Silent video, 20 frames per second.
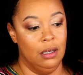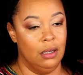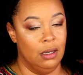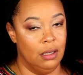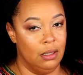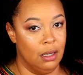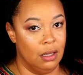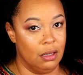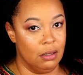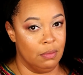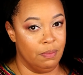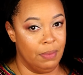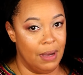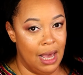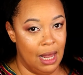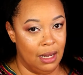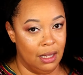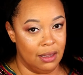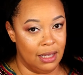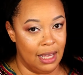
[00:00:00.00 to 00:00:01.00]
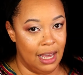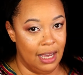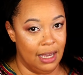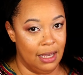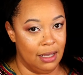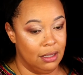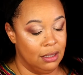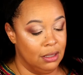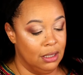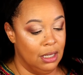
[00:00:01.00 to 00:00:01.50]
Another palette
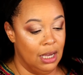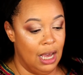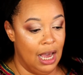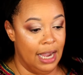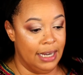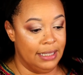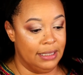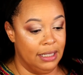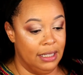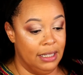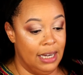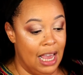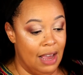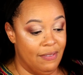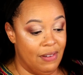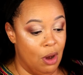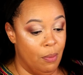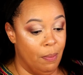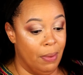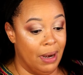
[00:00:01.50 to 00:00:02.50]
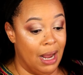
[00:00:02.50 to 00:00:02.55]
that I didn't have out,